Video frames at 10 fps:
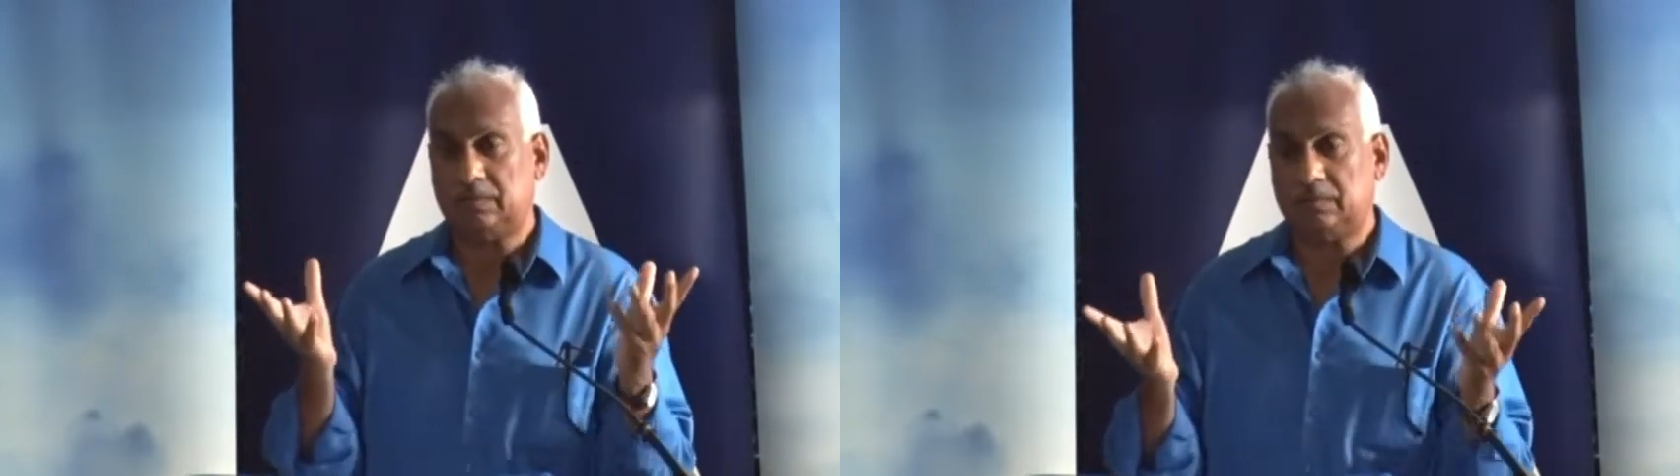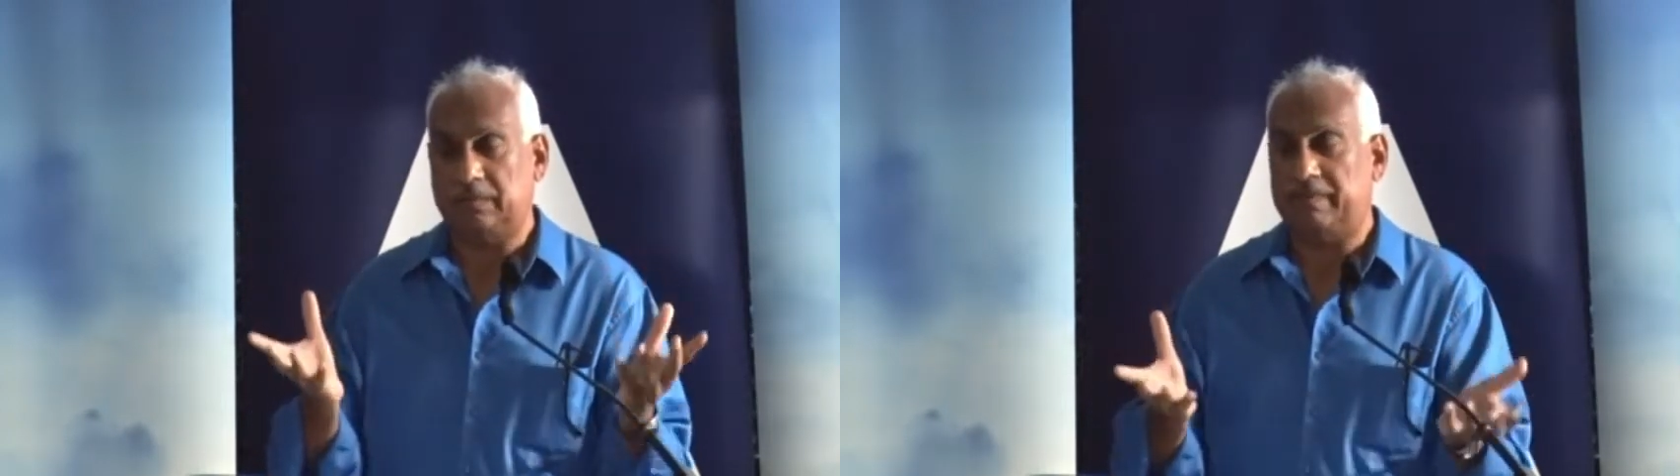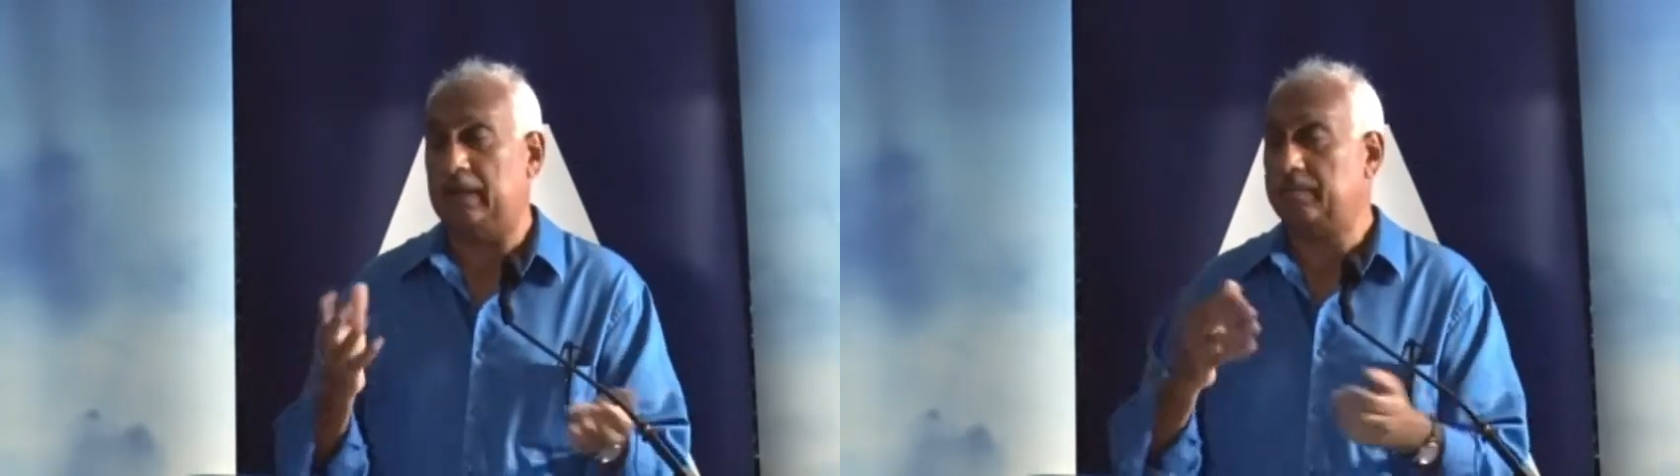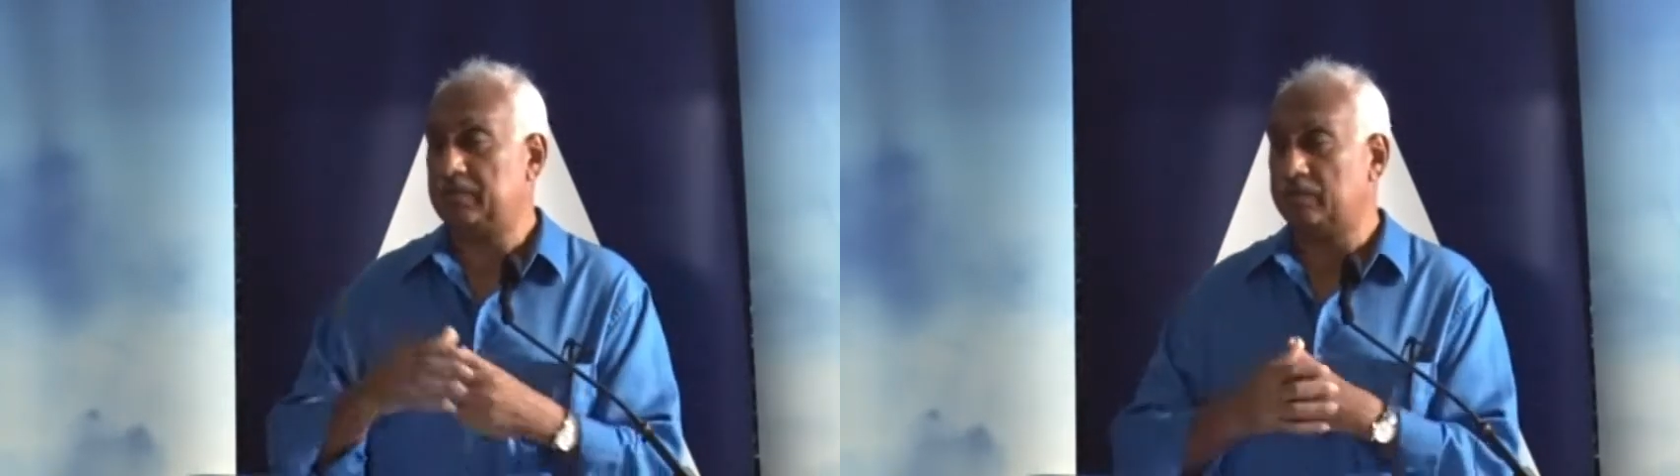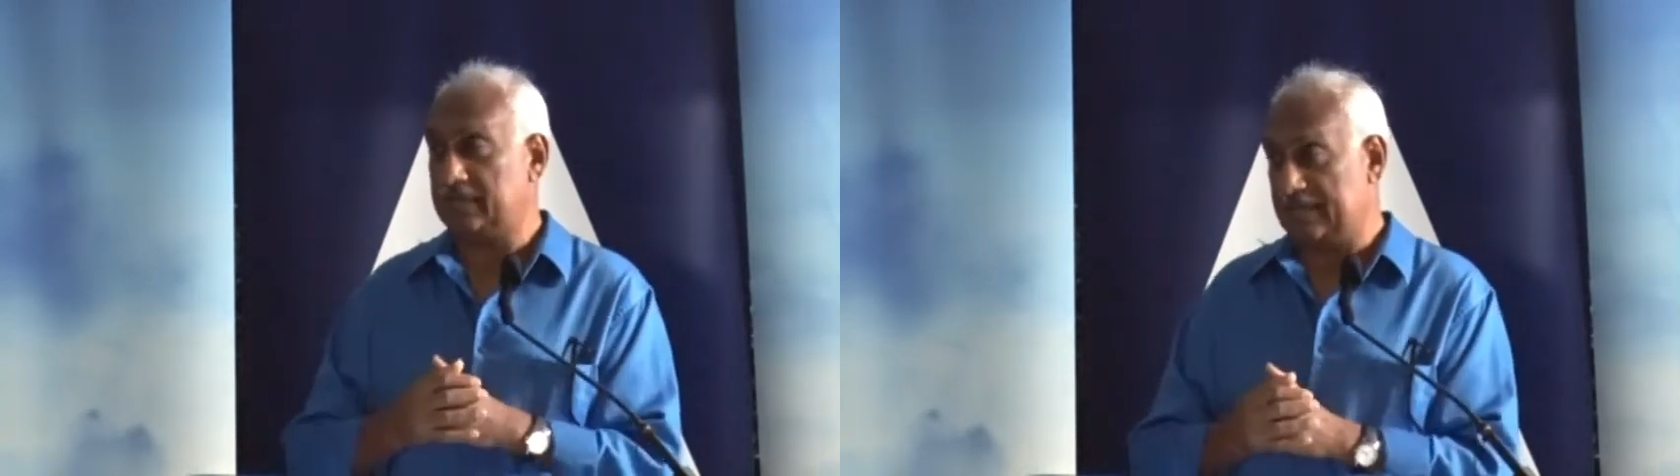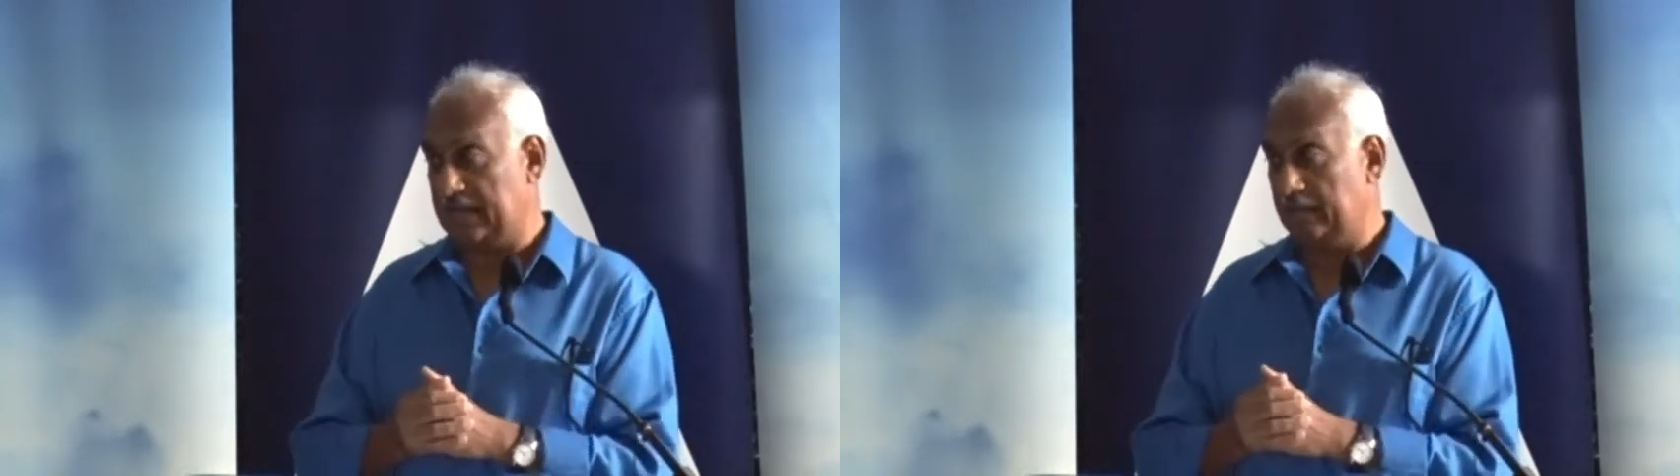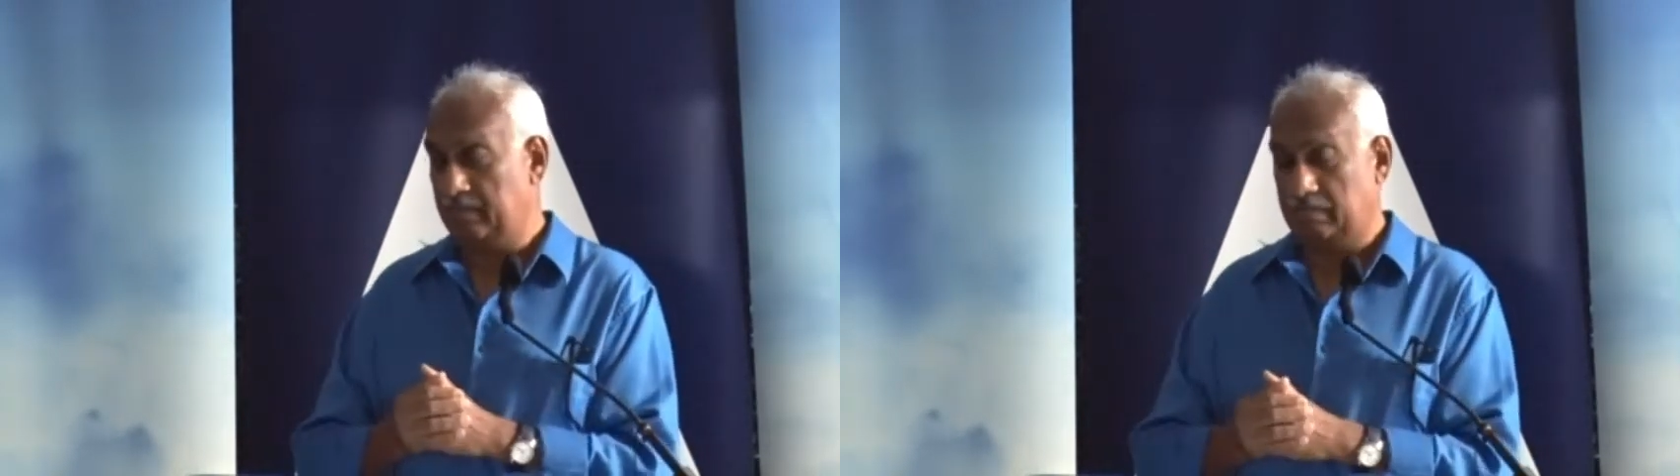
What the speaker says: developed over time